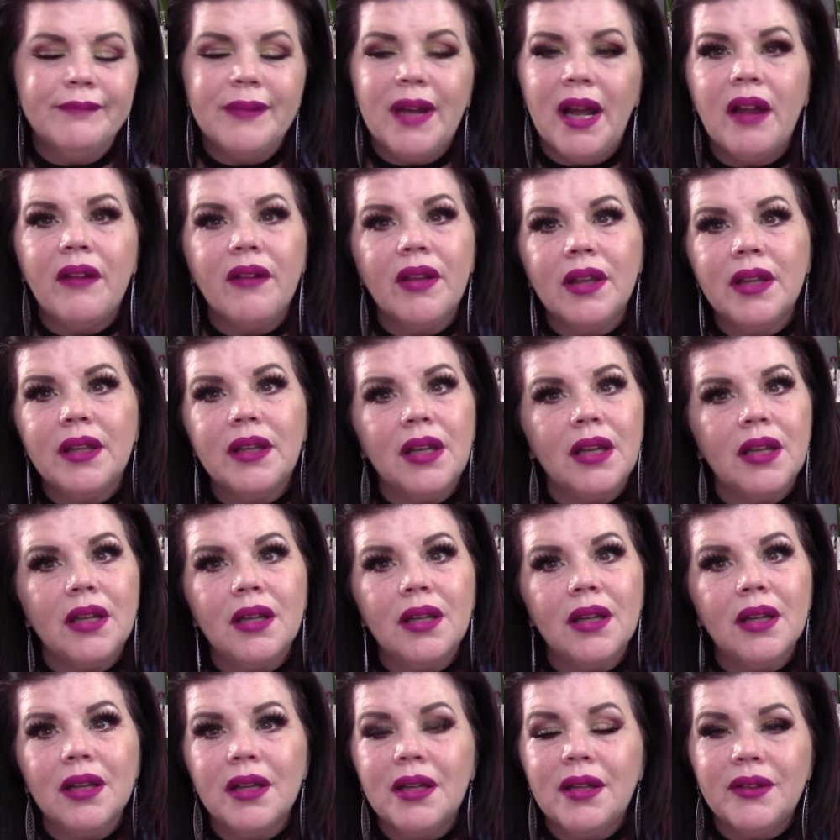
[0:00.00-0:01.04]
I really did.
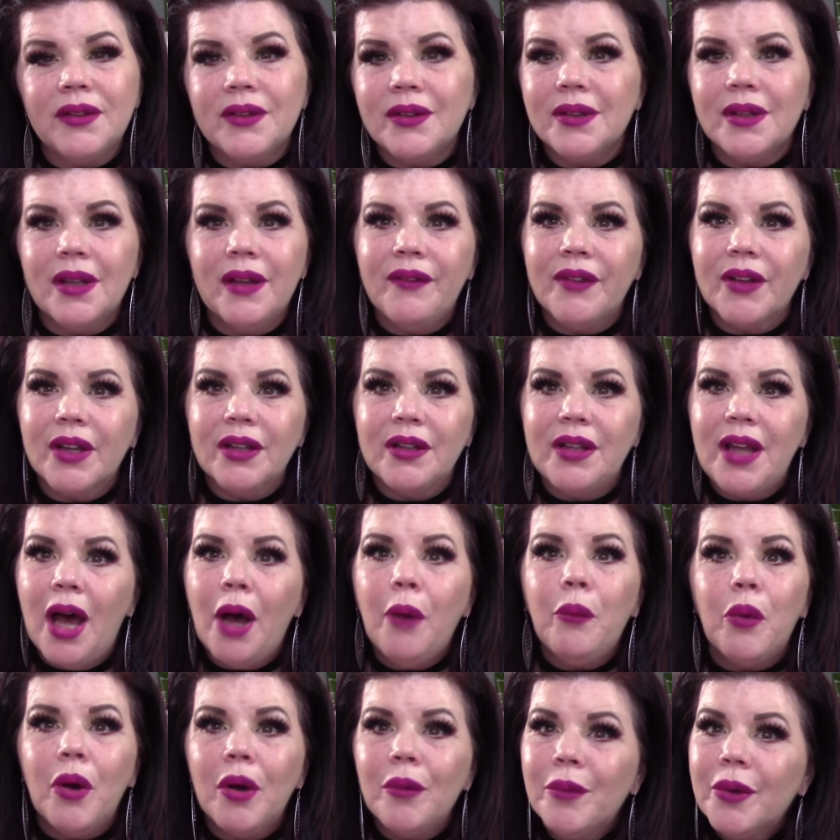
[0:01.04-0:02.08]
At least if it could
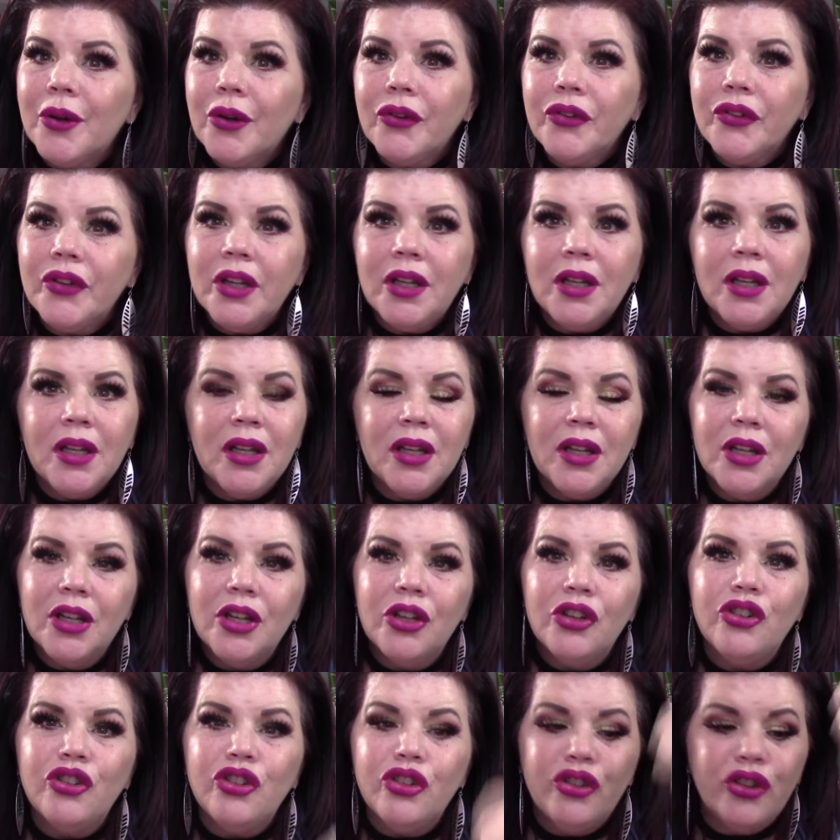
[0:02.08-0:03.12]
help one person
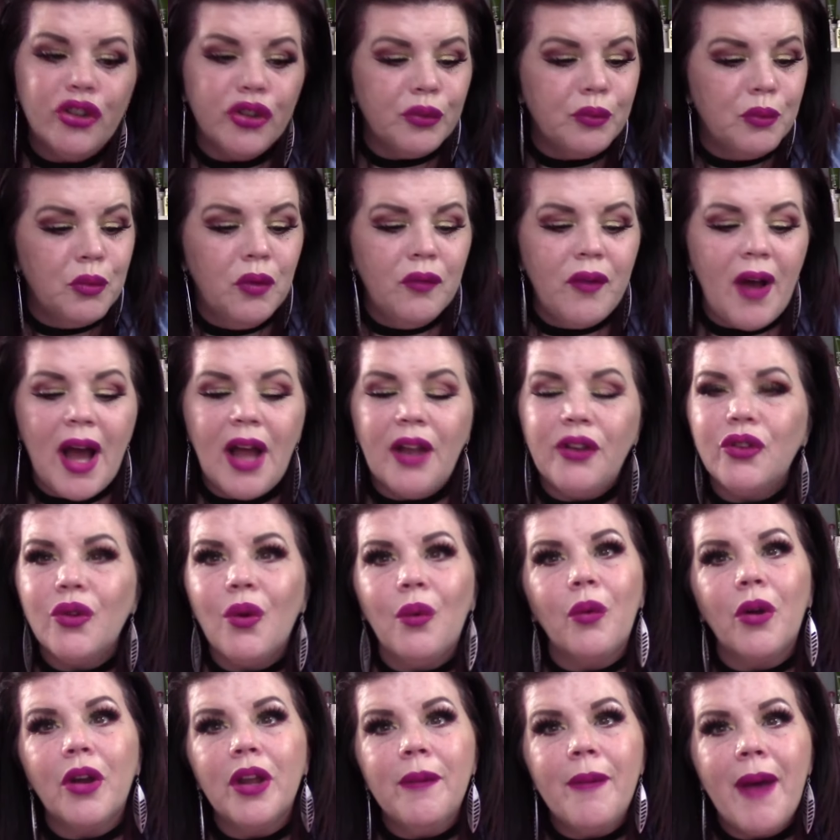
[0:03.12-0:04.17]
to just move on.
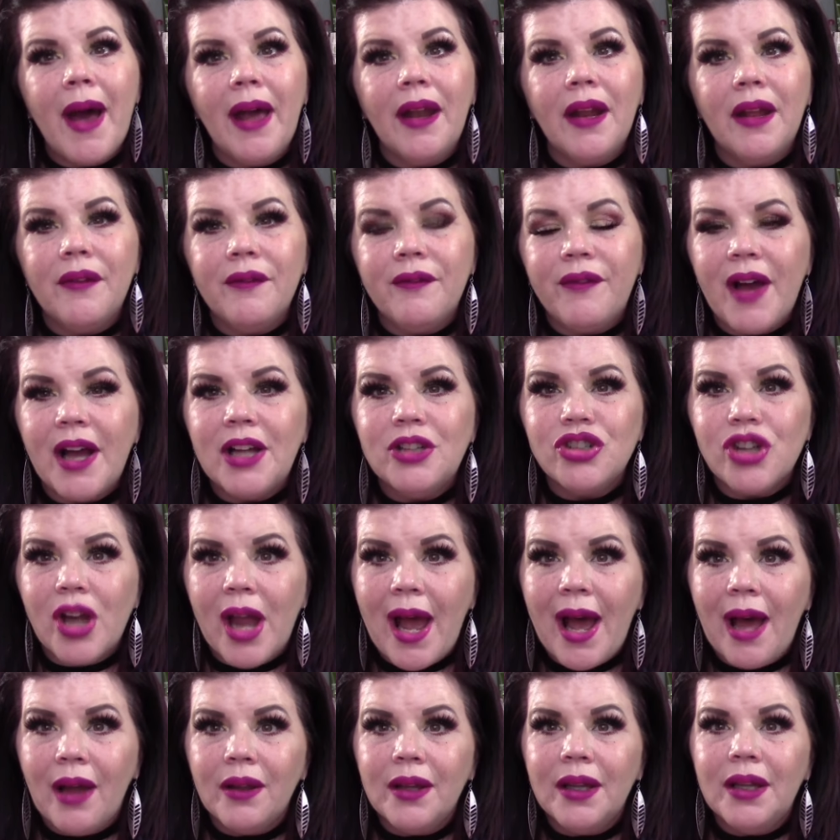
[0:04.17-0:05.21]
Don't worry about it and find your
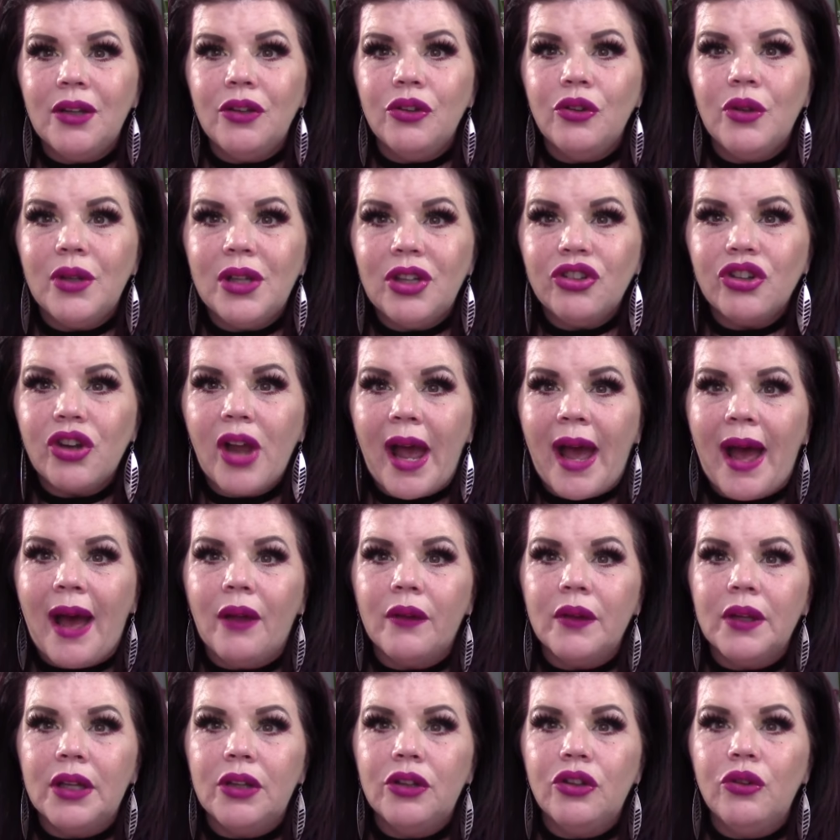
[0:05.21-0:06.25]
outlet. You need your
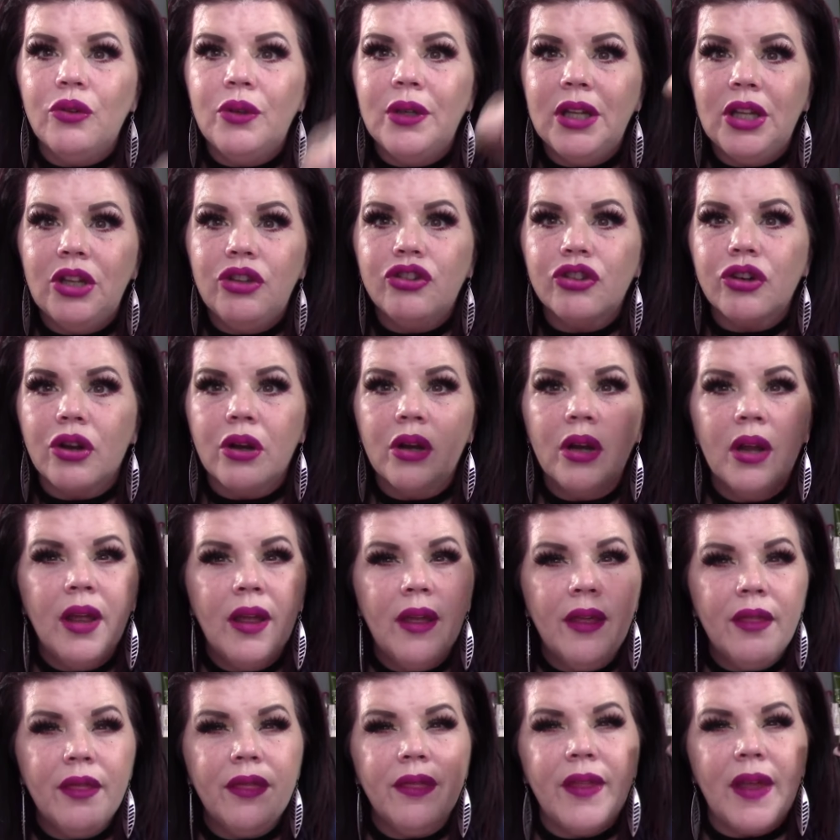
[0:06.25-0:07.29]
outlet. You need your
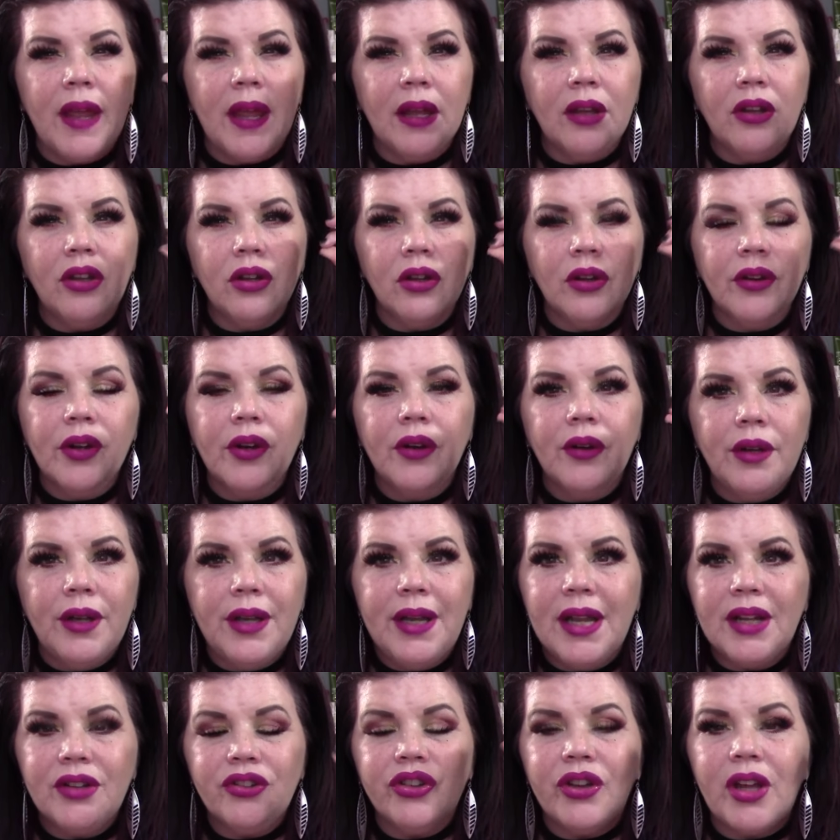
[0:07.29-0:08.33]
thing, your little
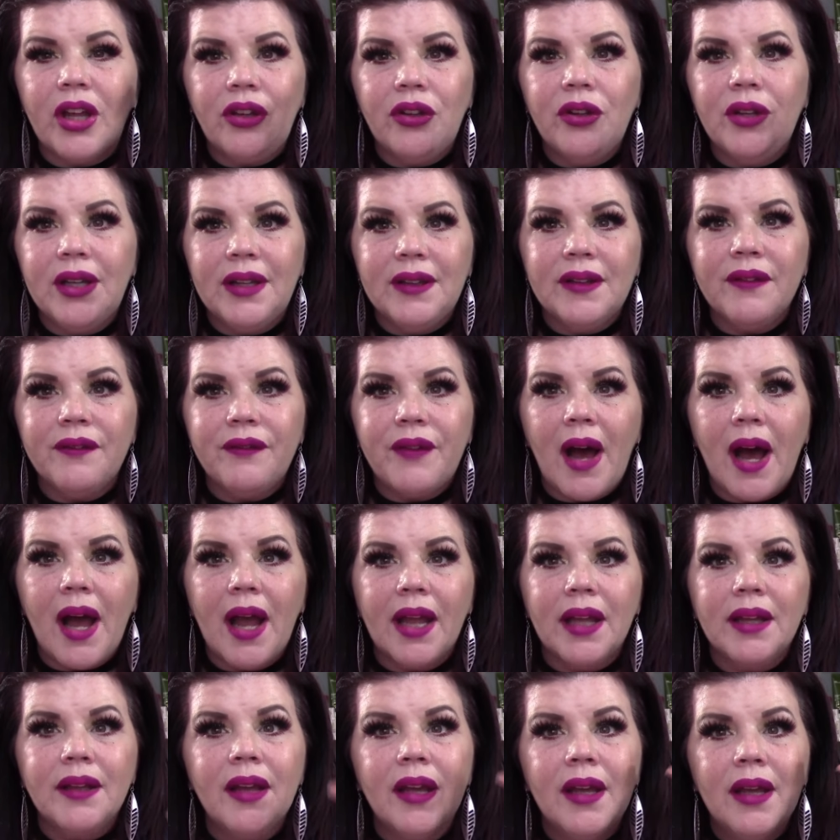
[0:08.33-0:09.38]
niche that you need to
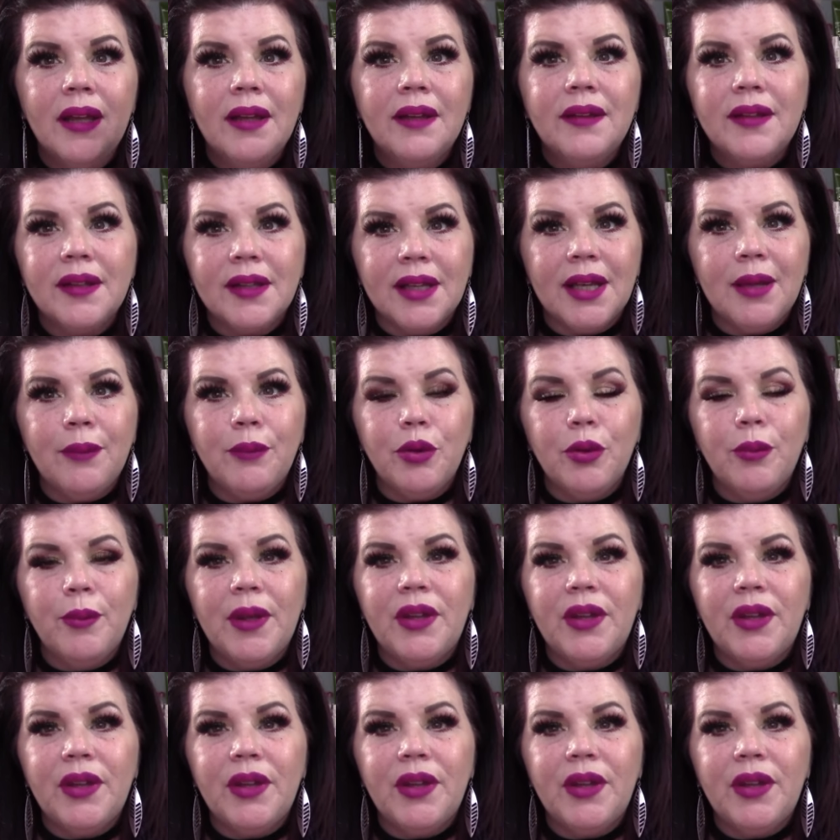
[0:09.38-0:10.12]
find to keep you